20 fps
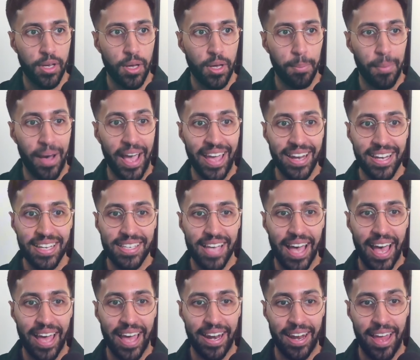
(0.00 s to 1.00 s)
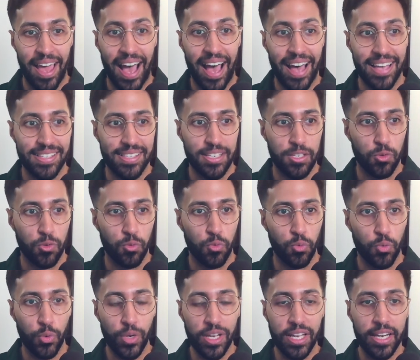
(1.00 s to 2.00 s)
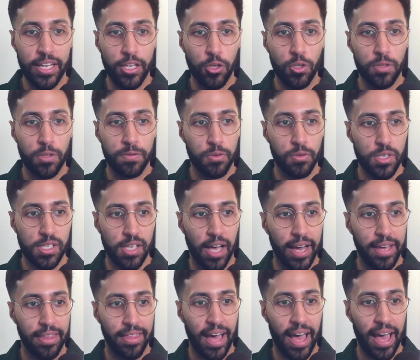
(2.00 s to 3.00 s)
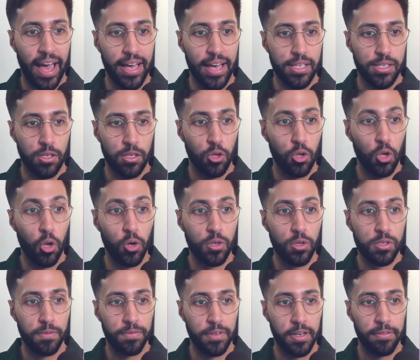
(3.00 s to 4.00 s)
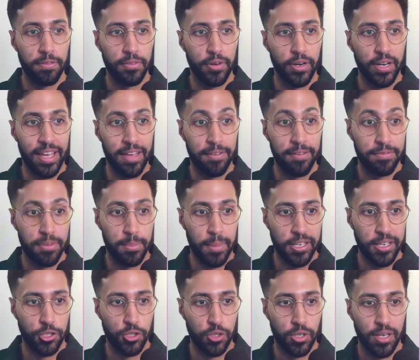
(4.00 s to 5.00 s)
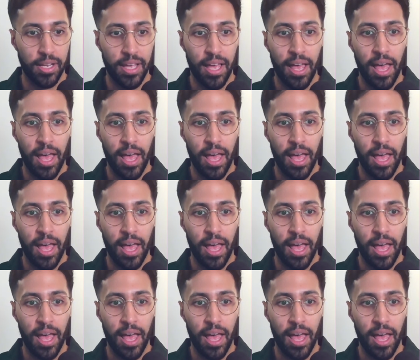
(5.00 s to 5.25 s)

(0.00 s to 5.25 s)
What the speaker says: but n8n has this really useful site that has lots of different information